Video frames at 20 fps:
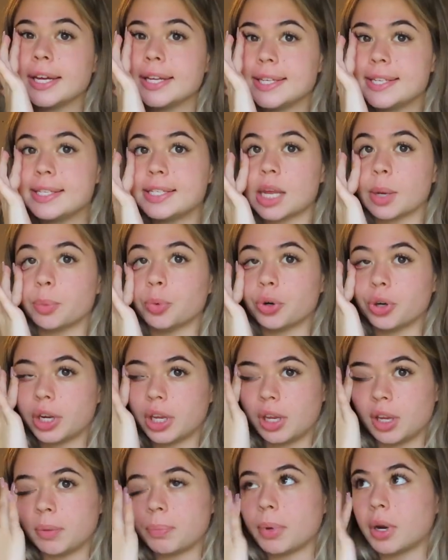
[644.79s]

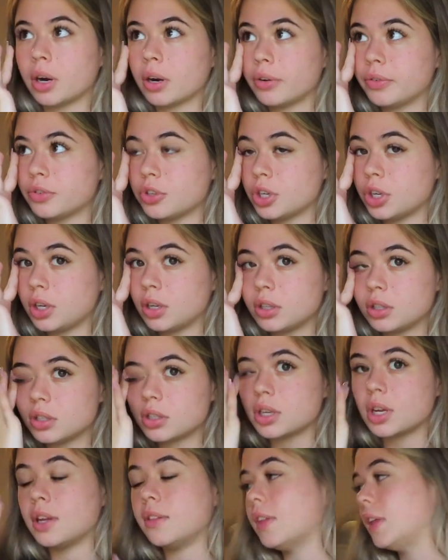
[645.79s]
summery pair of
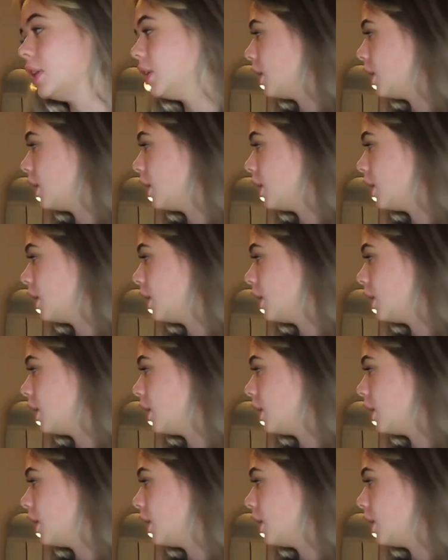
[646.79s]
jeans. And then